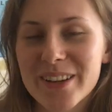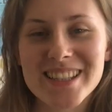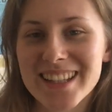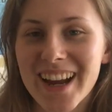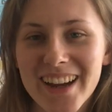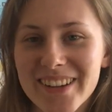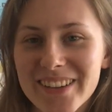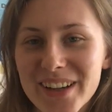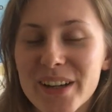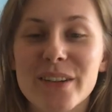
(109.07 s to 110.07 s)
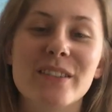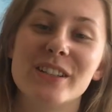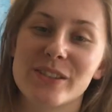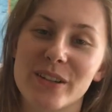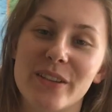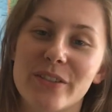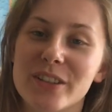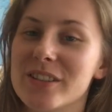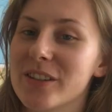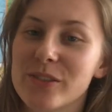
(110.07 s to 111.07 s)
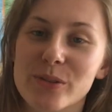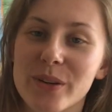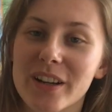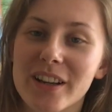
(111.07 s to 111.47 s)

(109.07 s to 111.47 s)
us now, which is really fun, so join